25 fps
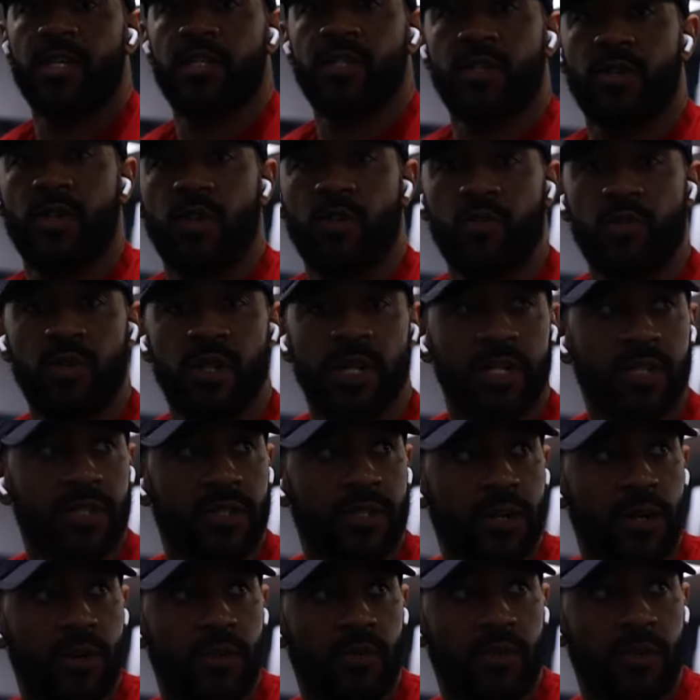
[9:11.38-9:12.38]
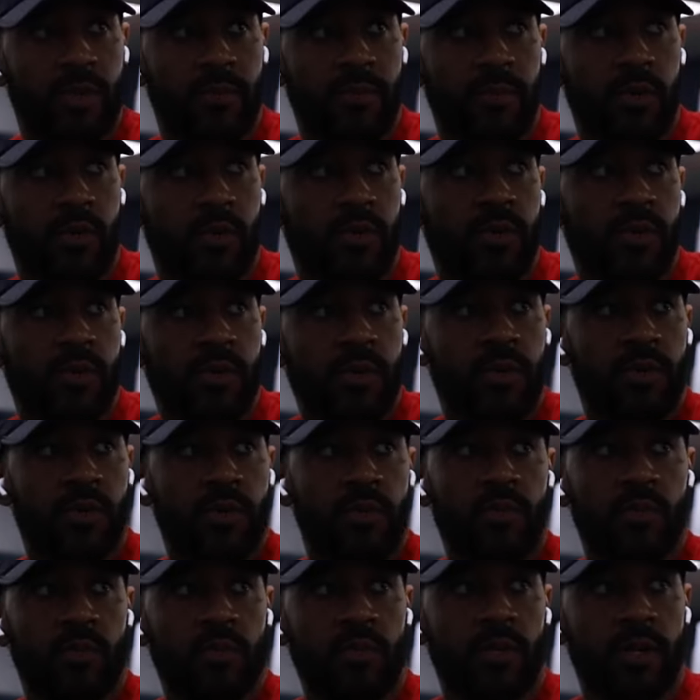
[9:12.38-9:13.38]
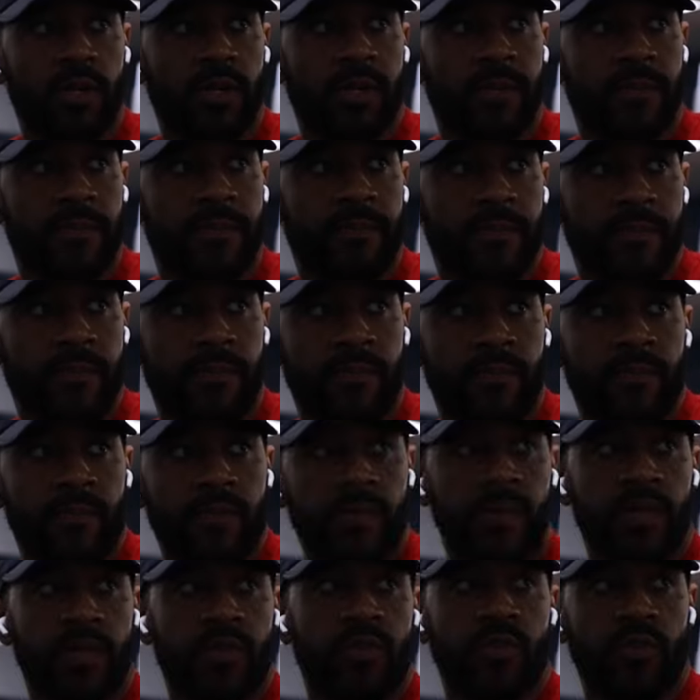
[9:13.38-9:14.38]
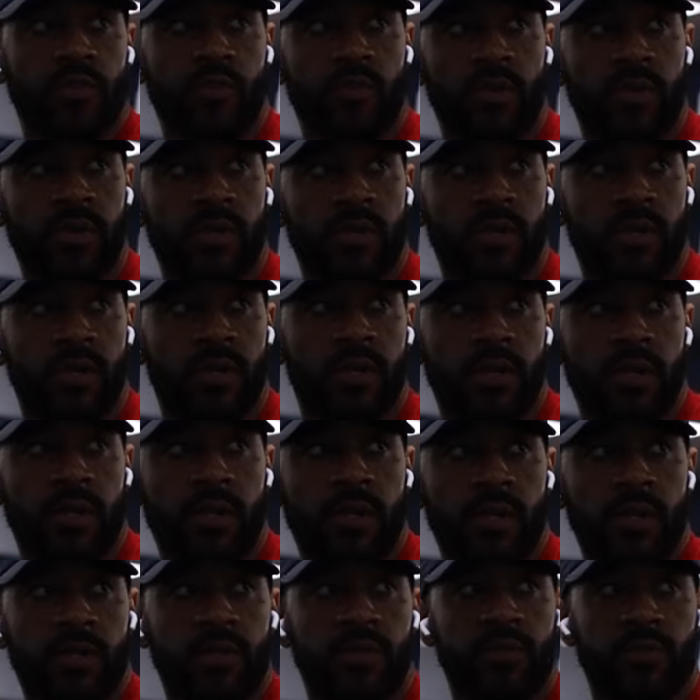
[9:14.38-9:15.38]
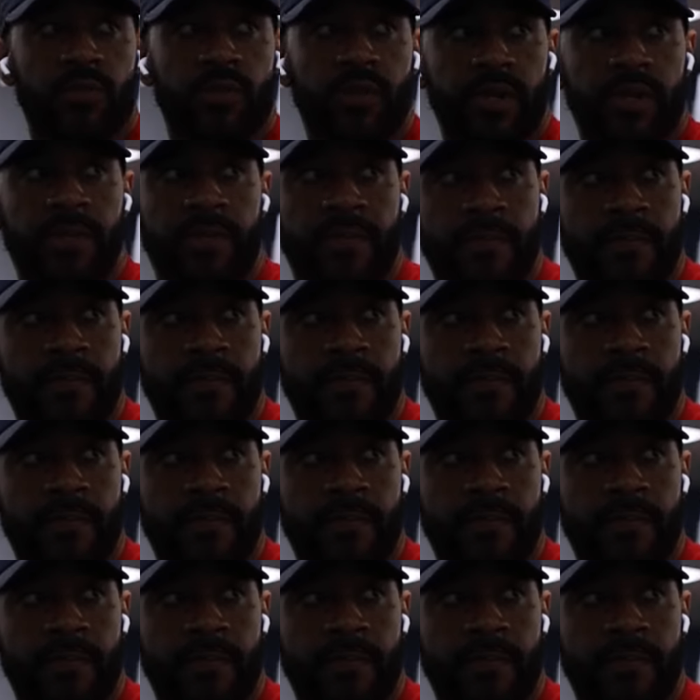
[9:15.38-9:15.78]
Let's go. Let's go. Come on. 1, 2, 3,